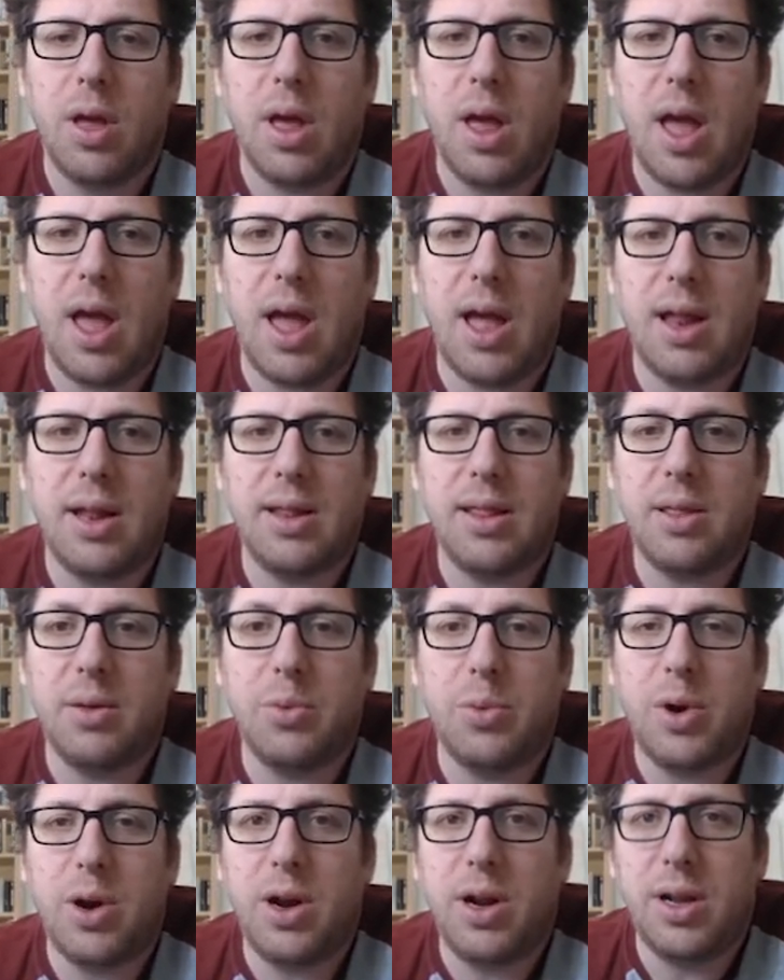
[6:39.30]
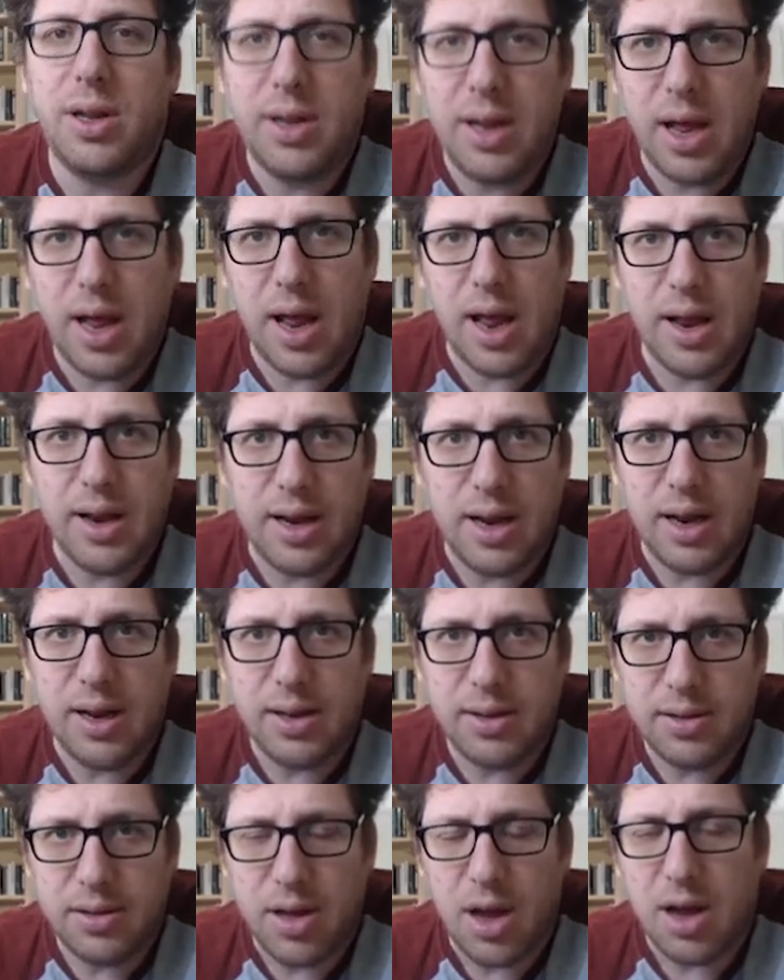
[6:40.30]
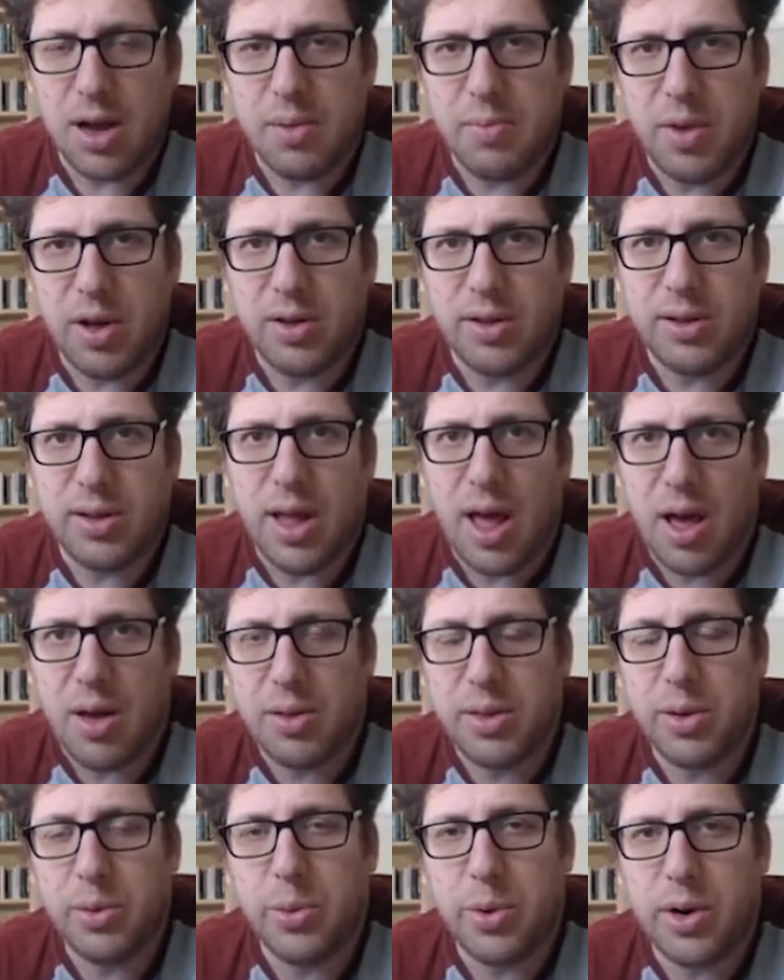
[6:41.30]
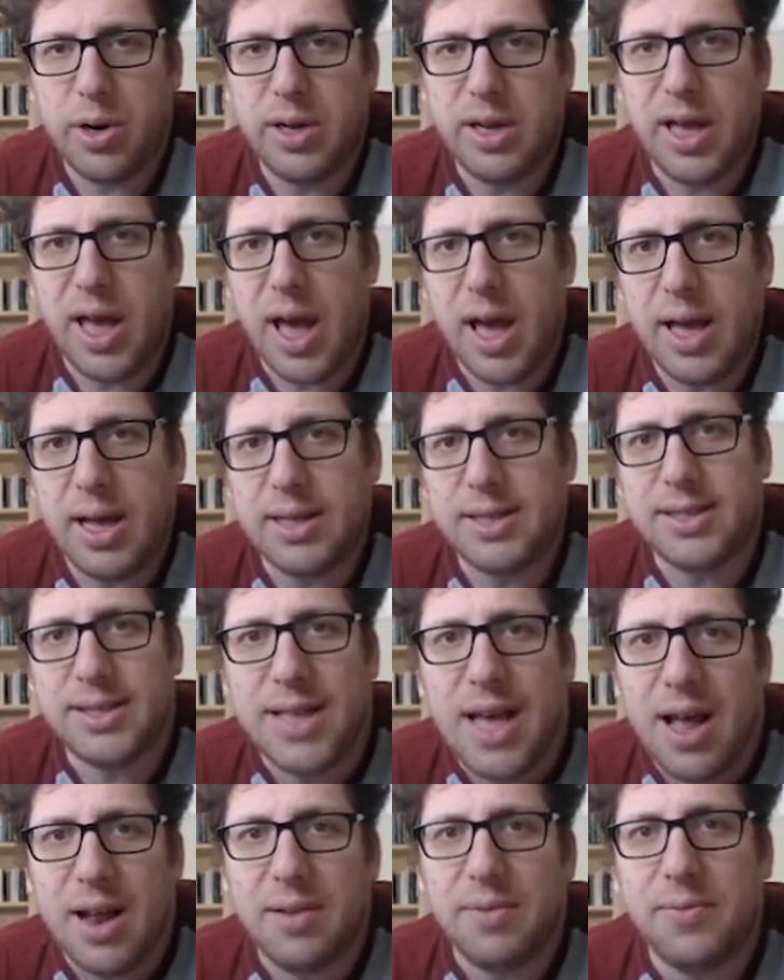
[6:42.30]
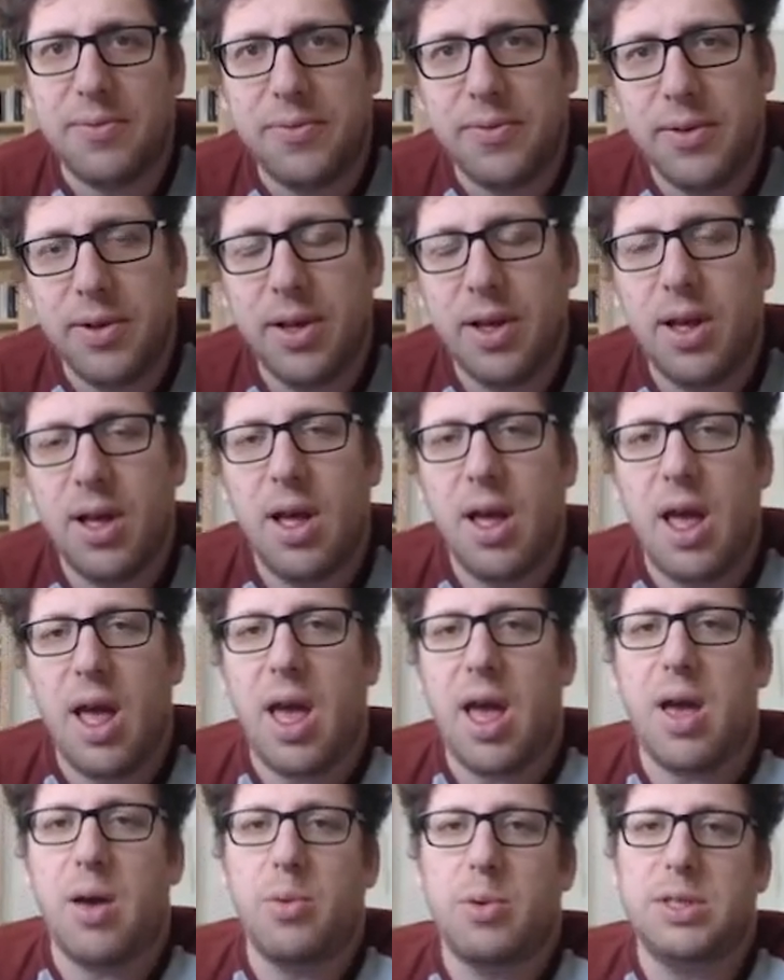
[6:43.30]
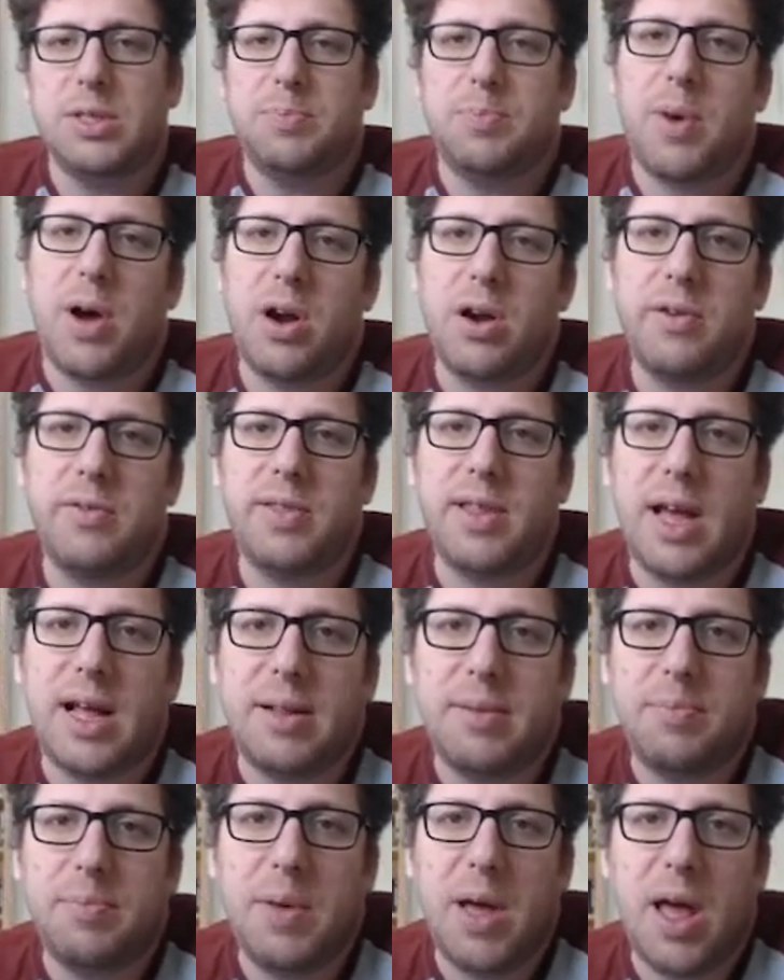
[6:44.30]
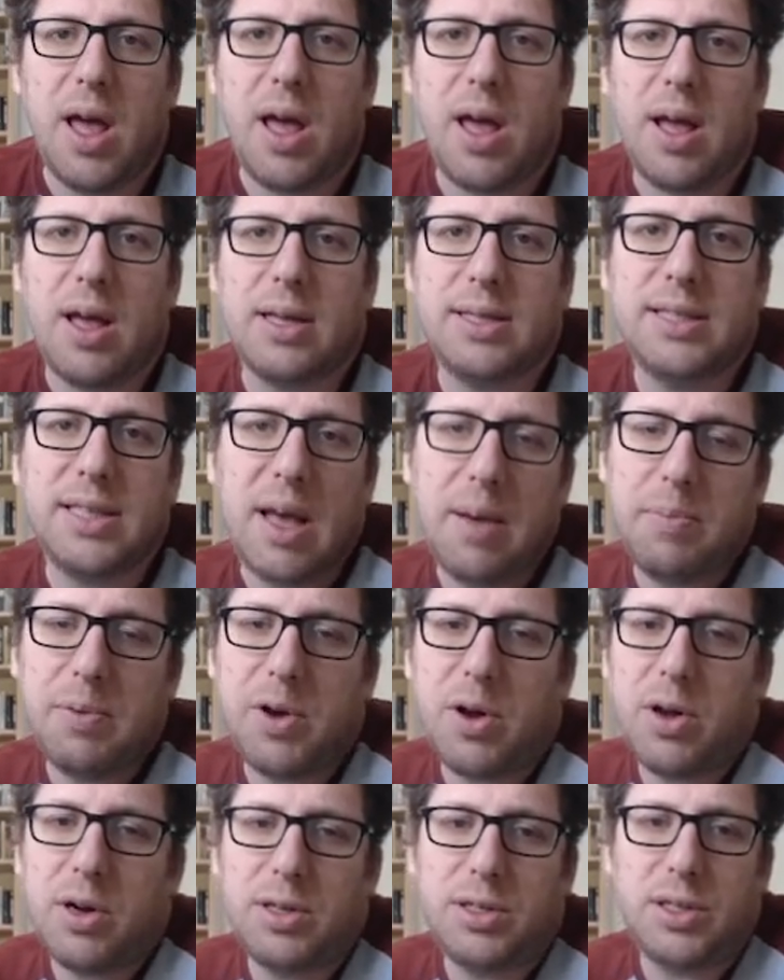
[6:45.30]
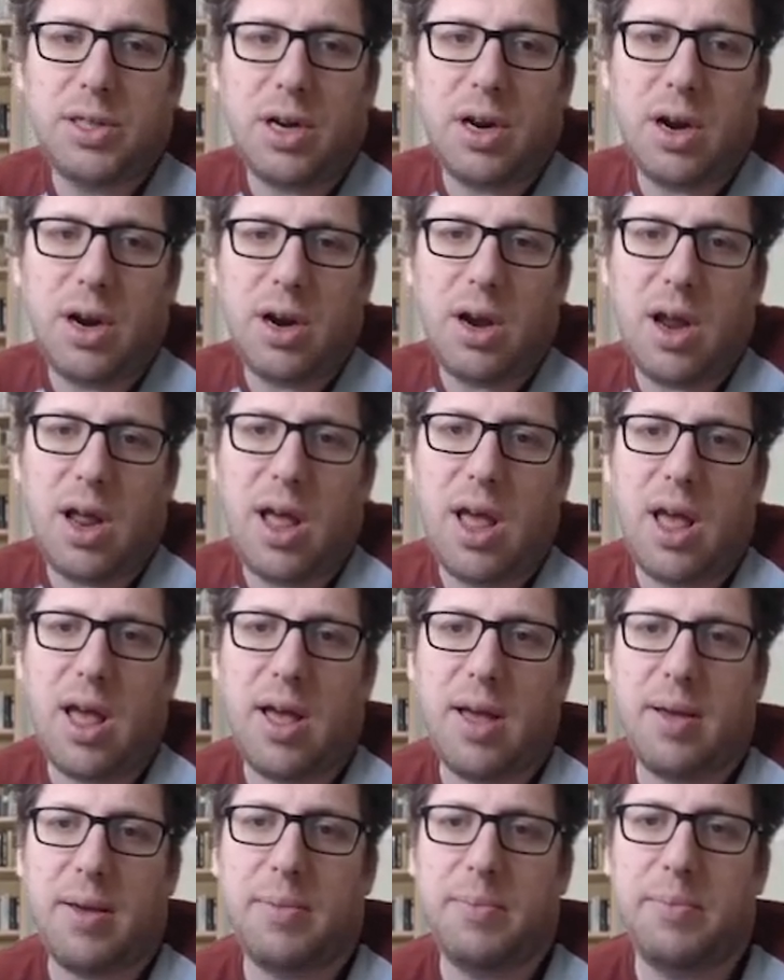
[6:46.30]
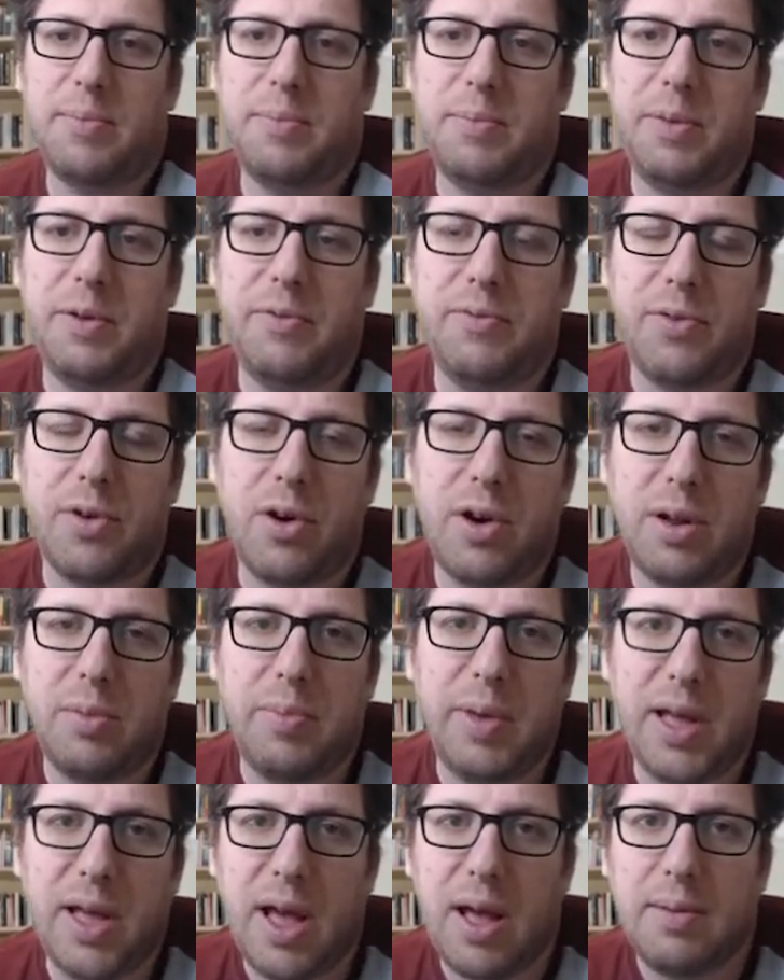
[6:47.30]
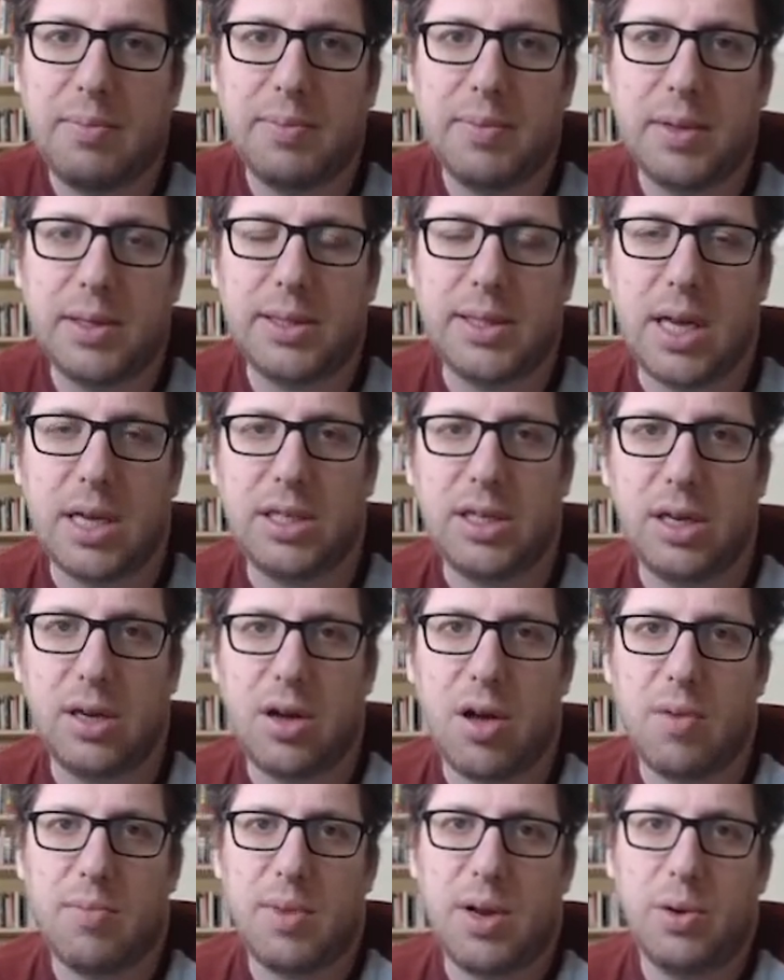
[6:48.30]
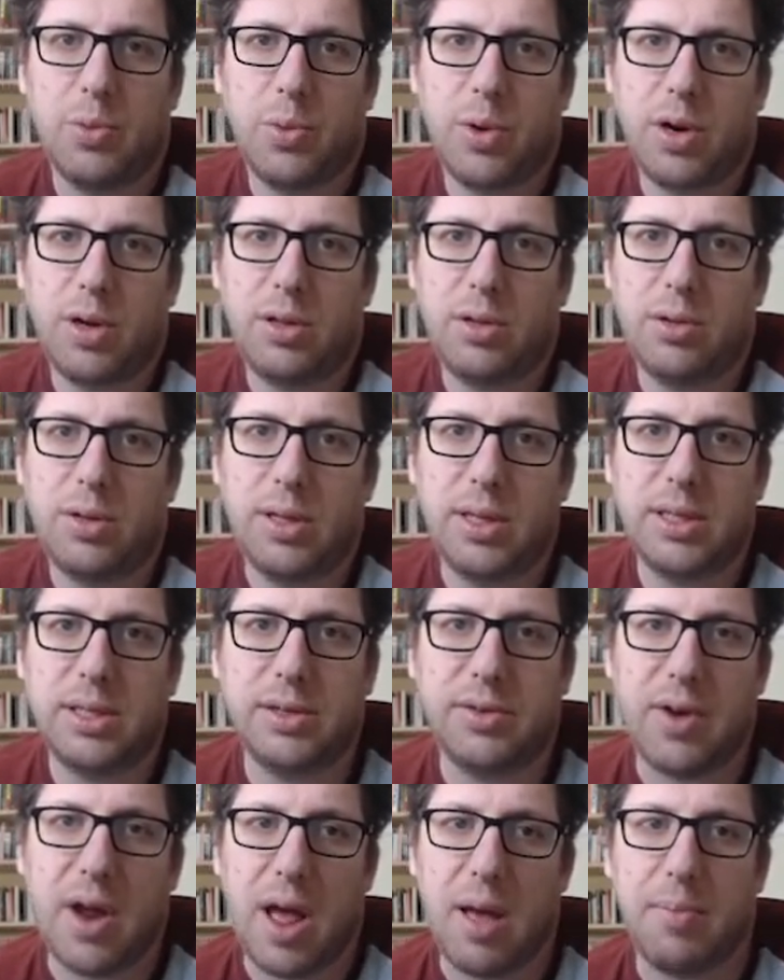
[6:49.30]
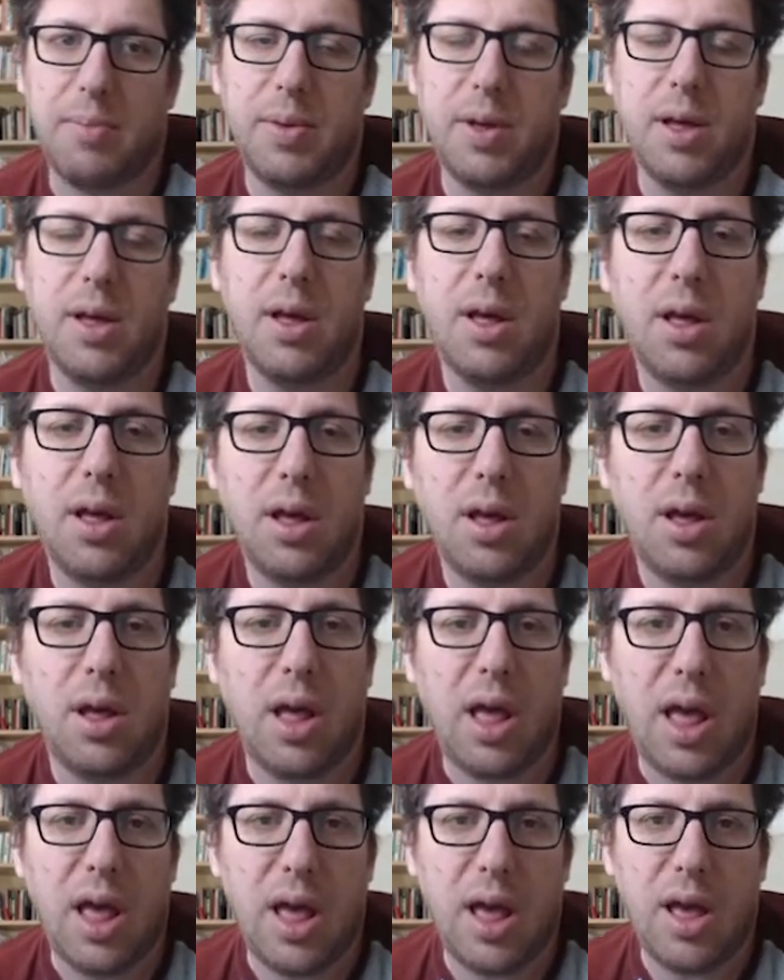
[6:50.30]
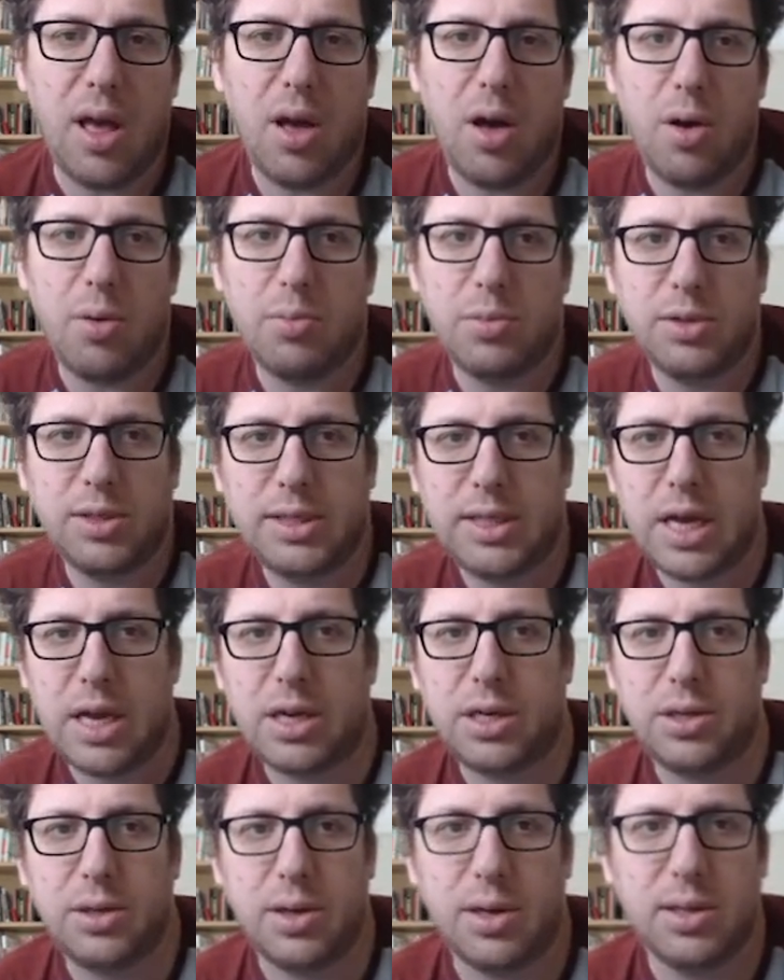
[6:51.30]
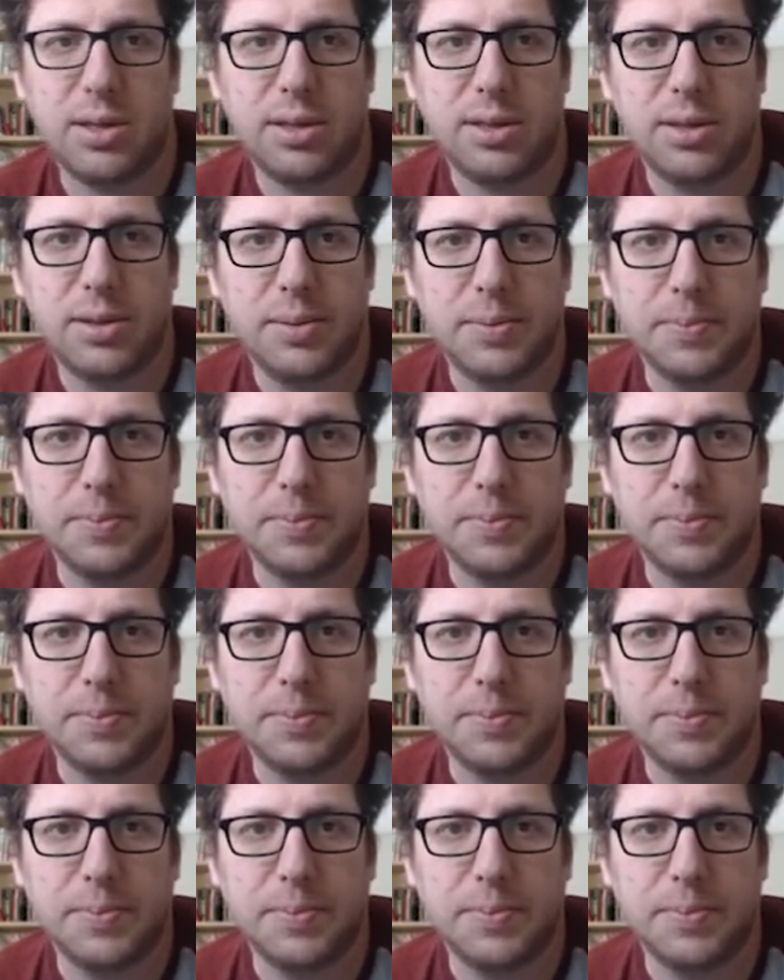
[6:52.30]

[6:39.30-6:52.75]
And the word, and I'll talk about how the word gay itself was part of that subculture before it became such a common word to describe homosexuals.